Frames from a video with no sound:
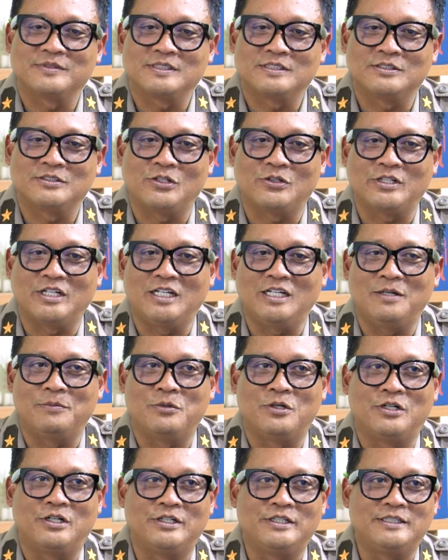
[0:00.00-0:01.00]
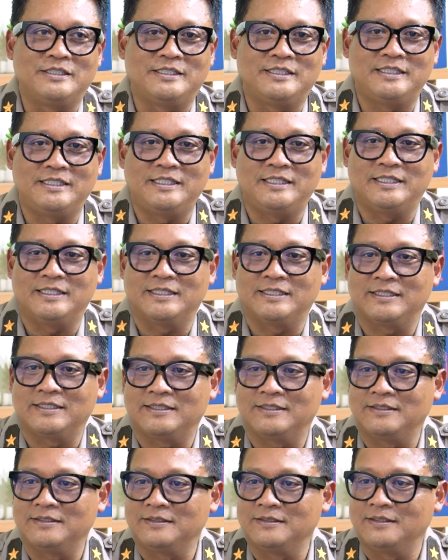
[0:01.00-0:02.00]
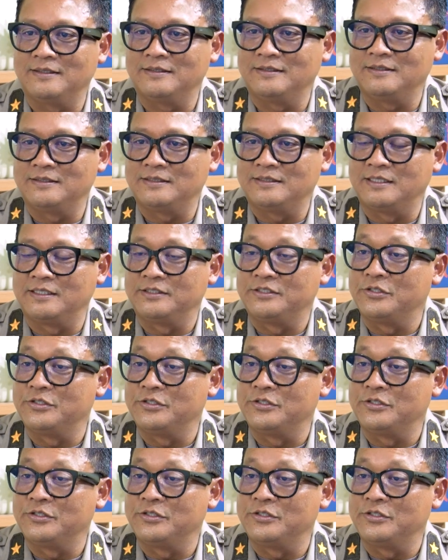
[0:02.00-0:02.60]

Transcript: Talking about the